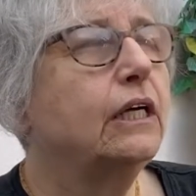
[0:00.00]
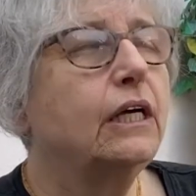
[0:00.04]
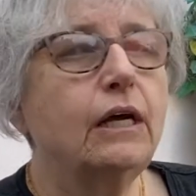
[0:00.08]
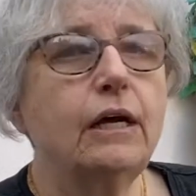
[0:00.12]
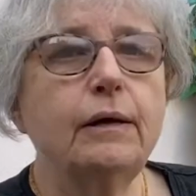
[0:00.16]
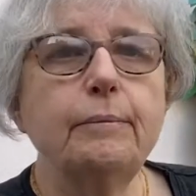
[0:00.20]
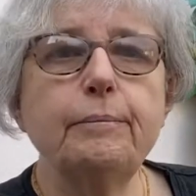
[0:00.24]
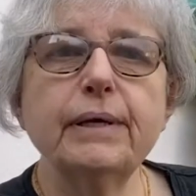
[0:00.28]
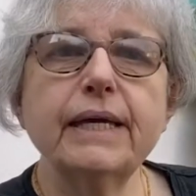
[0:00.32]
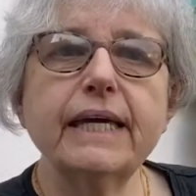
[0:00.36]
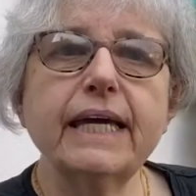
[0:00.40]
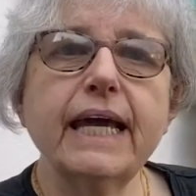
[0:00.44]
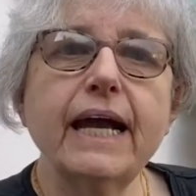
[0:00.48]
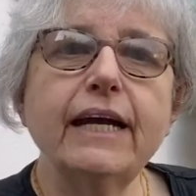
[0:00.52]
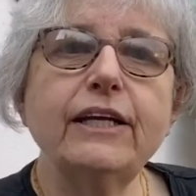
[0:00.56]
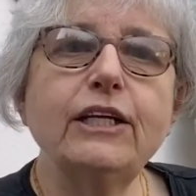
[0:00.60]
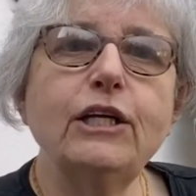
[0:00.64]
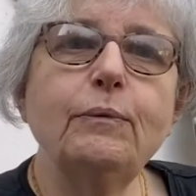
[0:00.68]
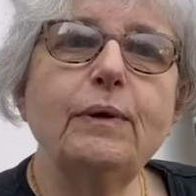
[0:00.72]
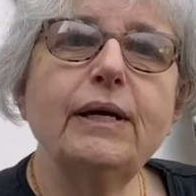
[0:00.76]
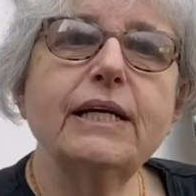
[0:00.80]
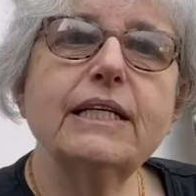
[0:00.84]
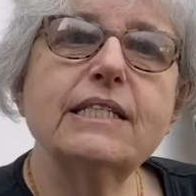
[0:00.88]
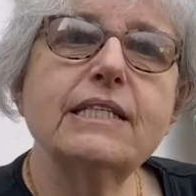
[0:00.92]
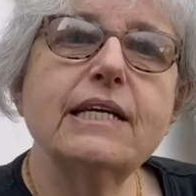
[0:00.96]
"But can
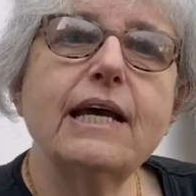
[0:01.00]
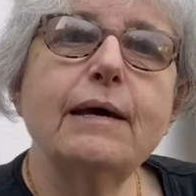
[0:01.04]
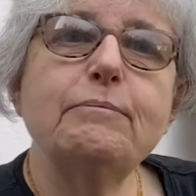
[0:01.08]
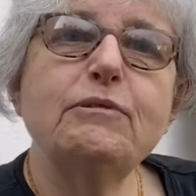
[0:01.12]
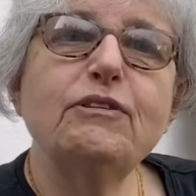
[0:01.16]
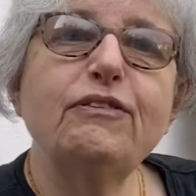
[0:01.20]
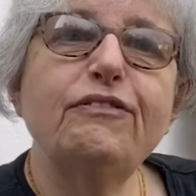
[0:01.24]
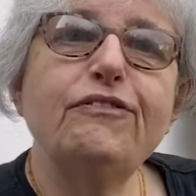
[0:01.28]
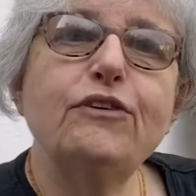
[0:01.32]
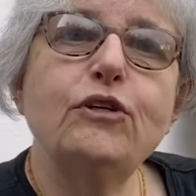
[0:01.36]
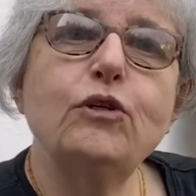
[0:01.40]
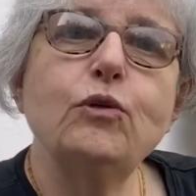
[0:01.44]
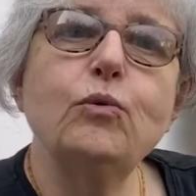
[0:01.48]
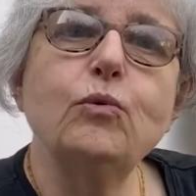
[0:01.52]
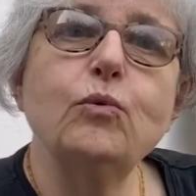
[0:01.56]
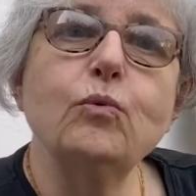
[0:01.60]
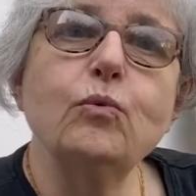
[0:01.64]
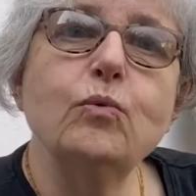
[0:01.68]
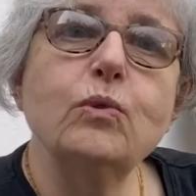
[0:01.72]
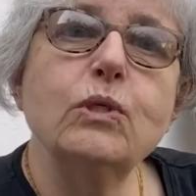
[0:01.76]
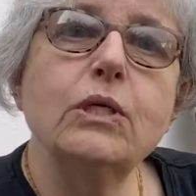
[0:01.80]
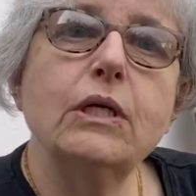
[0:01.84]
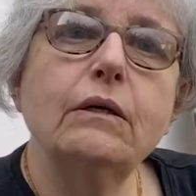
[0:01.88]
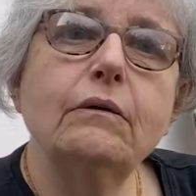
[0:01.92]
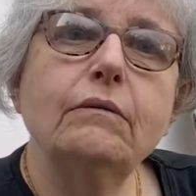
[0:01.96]
you accept
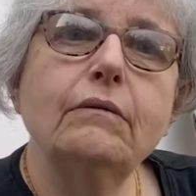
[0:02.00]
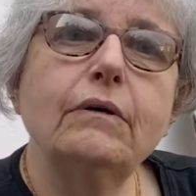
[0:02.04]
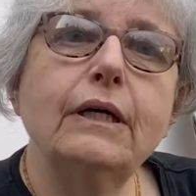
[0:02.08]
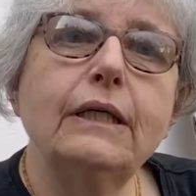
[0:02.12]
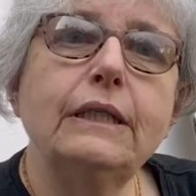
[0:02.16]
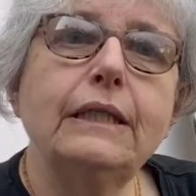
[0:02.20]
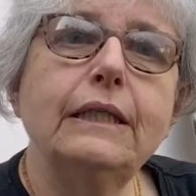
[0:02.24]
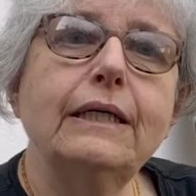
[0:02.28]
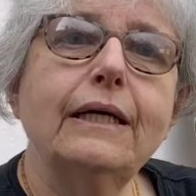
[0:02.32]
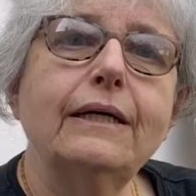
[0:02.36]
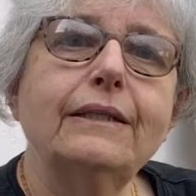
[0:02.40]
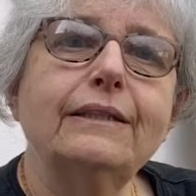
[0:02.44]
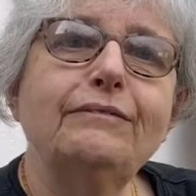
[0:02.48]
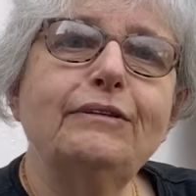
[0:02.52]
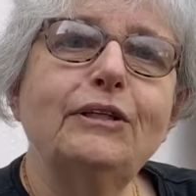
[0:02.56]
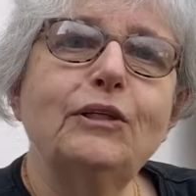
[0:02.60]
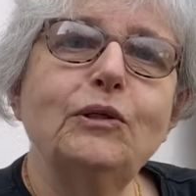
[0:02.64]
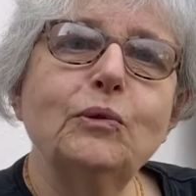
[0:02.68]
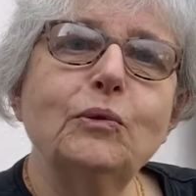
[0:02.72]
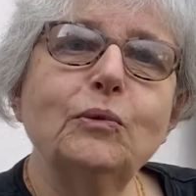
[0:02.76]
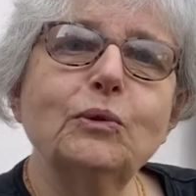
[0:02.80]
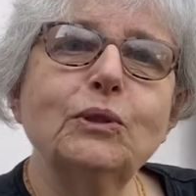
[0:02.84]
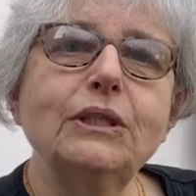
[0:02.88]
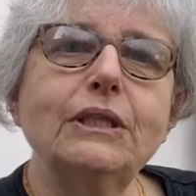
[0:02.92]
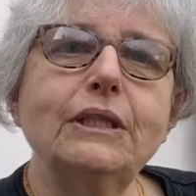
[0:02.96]
food?" And he kind of
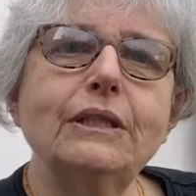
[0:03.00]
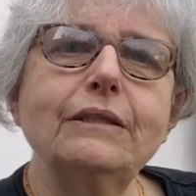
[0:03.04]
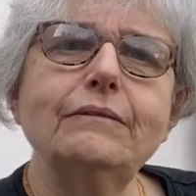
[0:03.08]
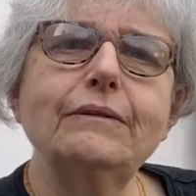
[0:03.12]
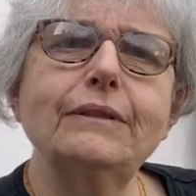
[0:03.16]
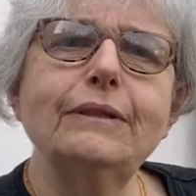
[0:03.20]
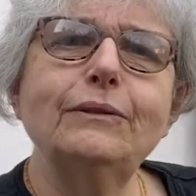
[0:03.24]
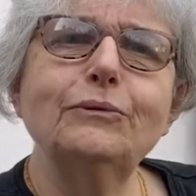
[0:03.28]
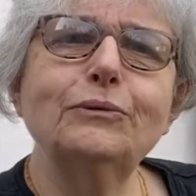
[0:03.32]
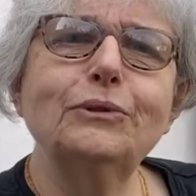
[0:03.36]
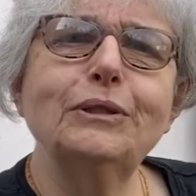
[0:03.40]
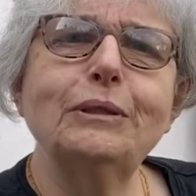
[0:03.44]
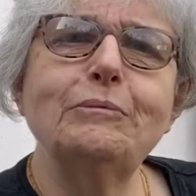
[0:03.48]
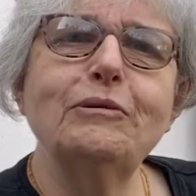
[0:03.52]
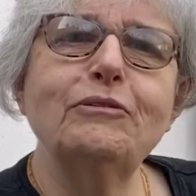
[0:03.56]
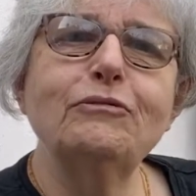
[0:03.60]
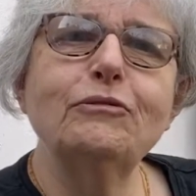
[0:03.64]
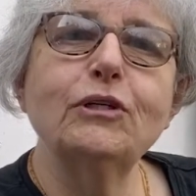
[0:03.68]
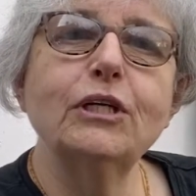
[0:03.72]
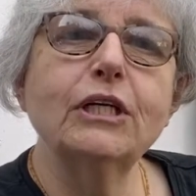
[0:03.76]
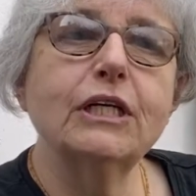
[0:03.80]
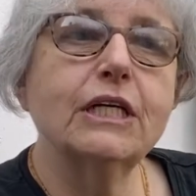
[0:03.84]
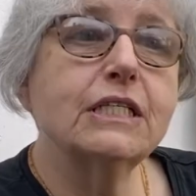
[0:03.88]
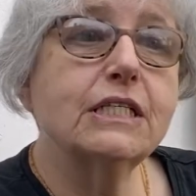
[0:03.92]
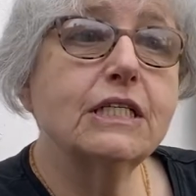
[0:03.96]
looked at me
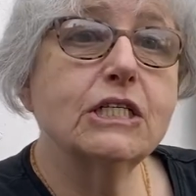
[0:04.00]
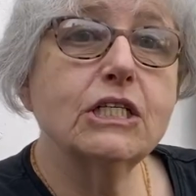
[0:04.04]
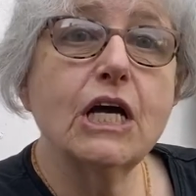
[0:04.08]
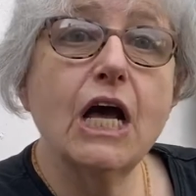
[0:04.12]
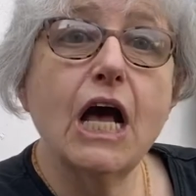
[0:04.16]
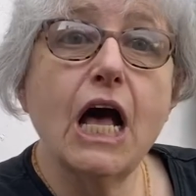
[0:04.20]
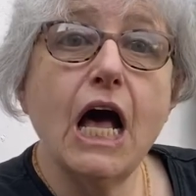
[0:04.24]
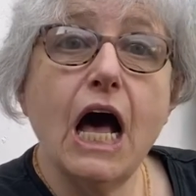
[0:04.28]
funny, and I said,